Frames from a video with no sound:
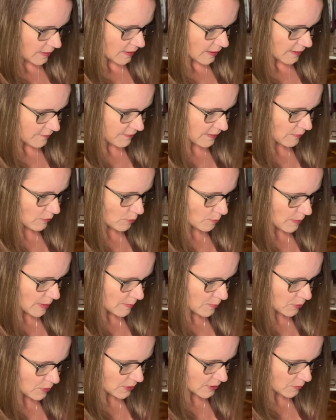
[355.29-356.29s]
If I
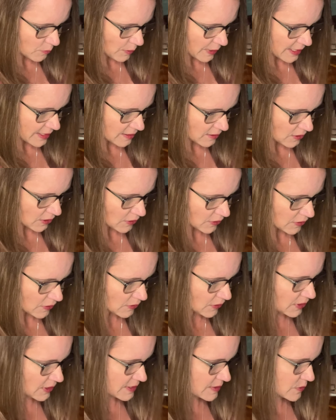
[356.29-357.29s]
remember the way the logo
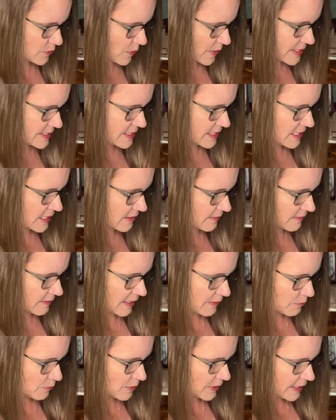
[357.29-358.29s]
looks wasn't
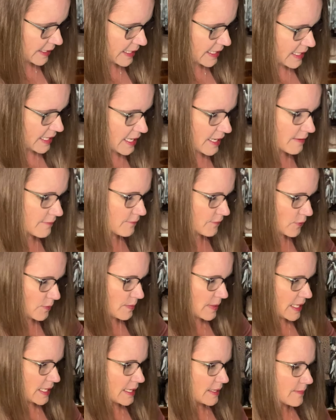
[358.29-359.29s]
really a hit for
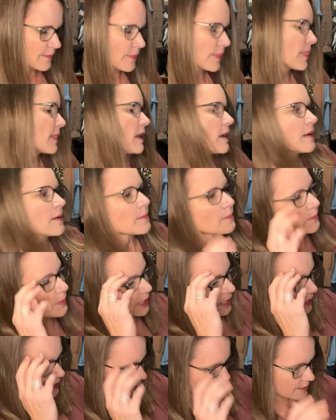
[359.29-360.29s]
me,
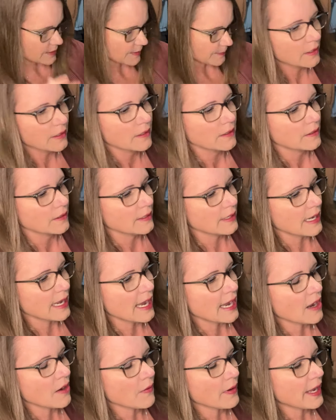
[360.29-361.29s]
but
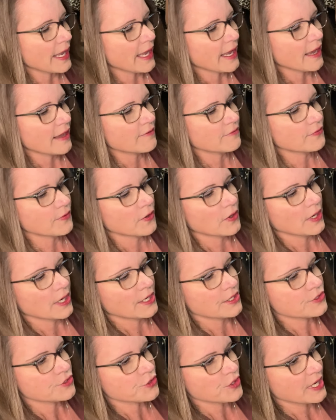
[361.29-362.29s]
now I have her
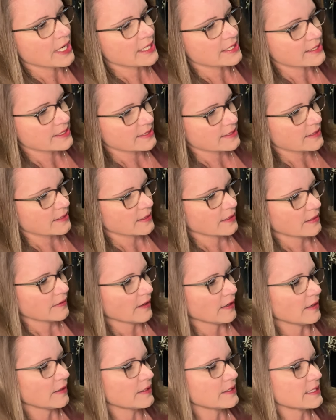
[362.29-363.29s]
undressed
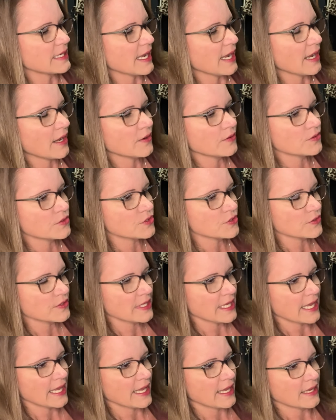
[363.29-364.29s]
down to
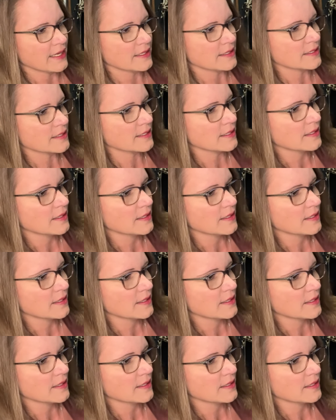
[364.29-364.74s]
the end.